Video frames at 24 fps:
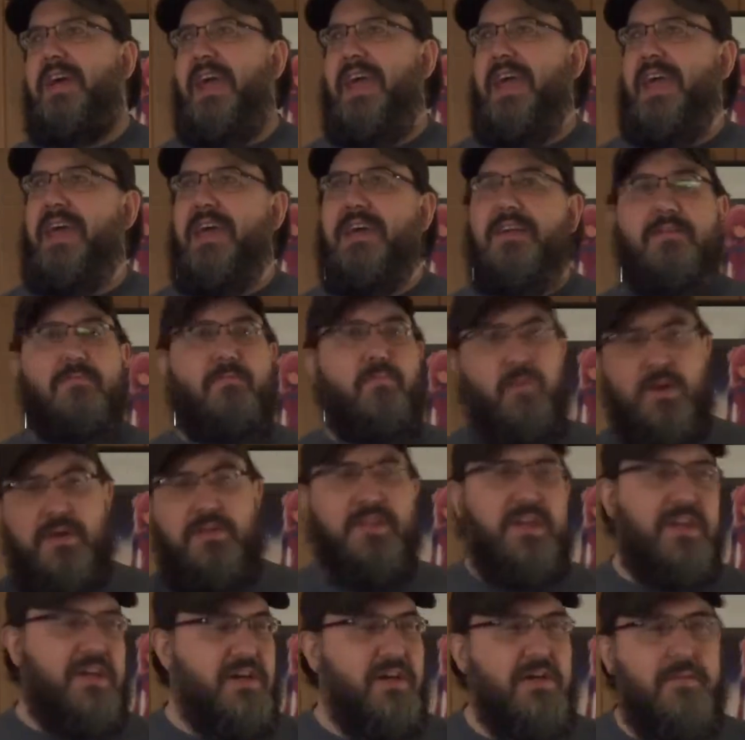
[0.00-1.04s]
And
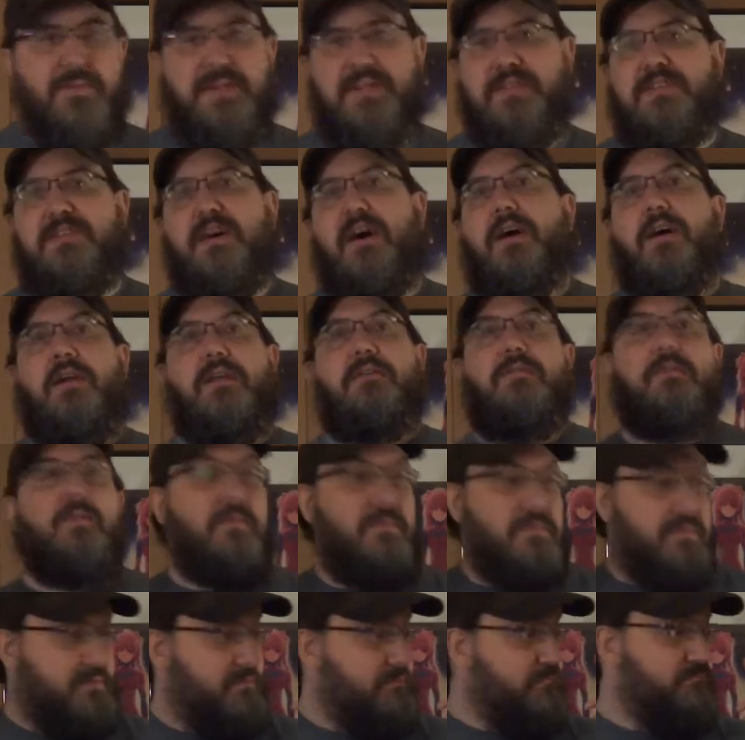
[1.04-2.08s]
really could have been done
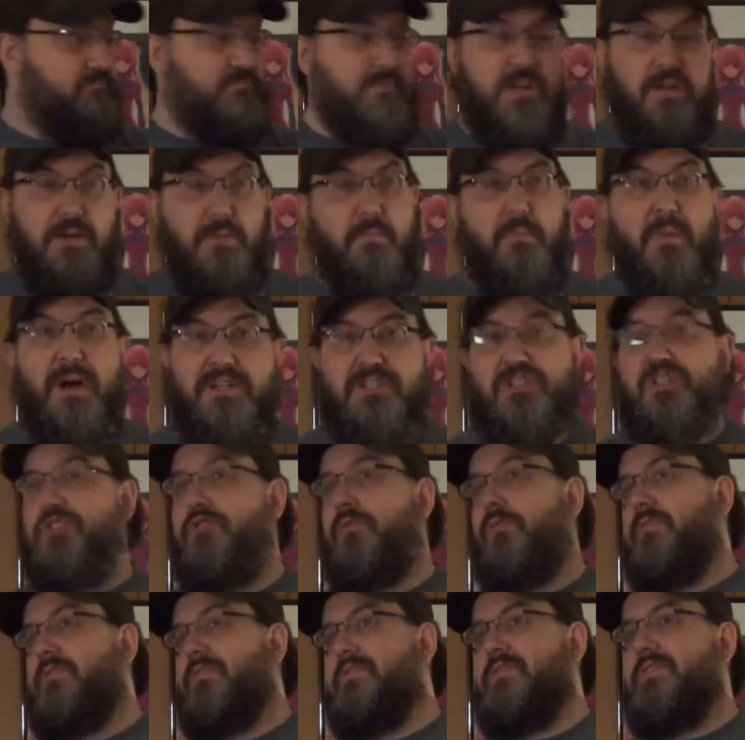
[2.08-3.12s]
in a much
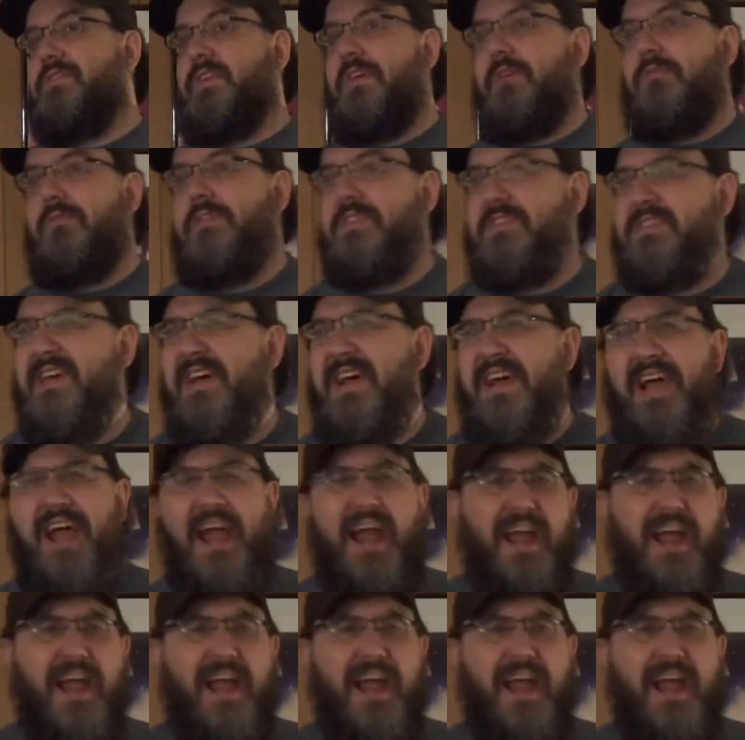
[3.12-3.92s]
shorter sequence.